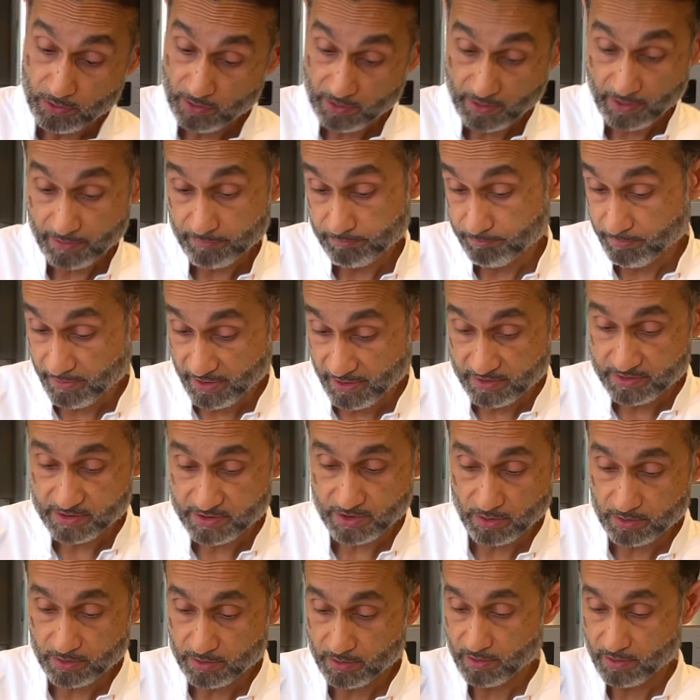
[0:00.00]
And based
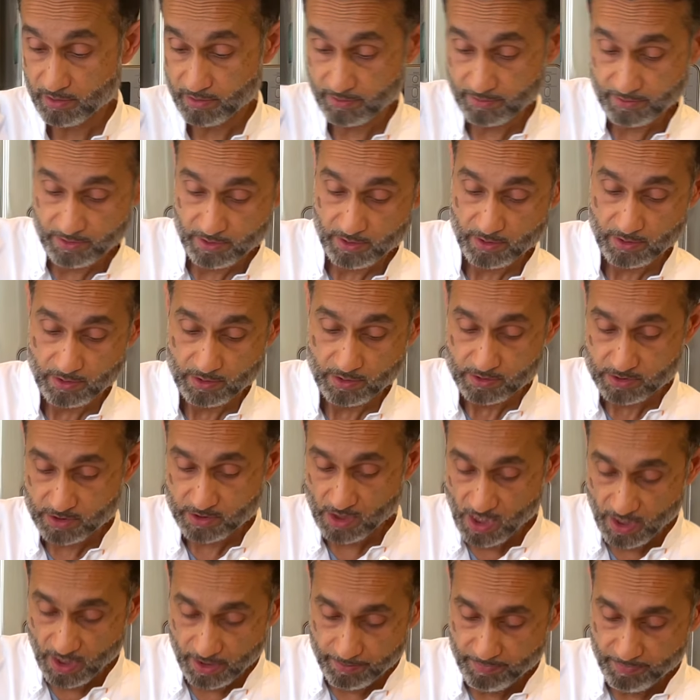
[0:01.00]
on the
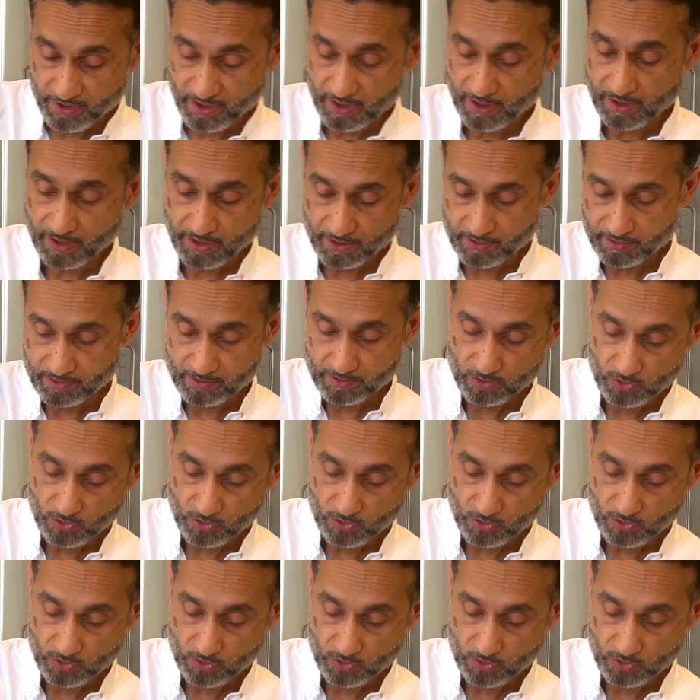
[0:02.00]
timing and